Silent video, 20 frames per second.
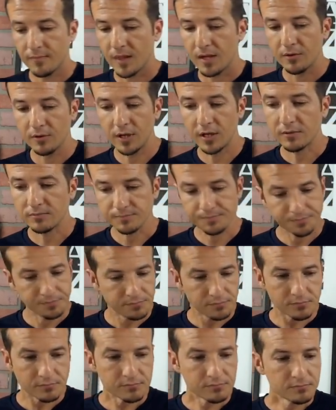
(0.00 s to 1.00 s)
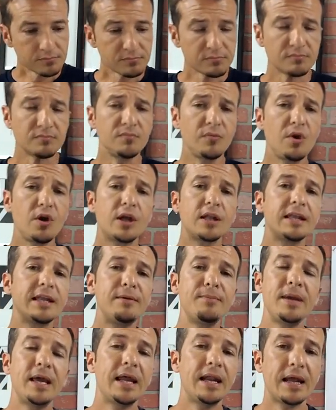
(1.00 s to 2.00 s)
Look, you can leave
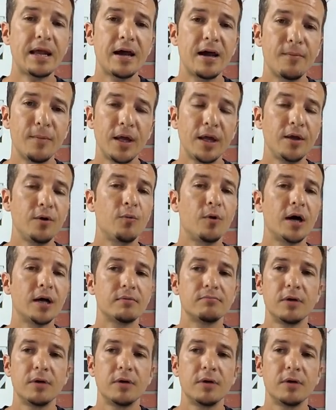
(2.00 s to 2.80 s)
me any comment you want,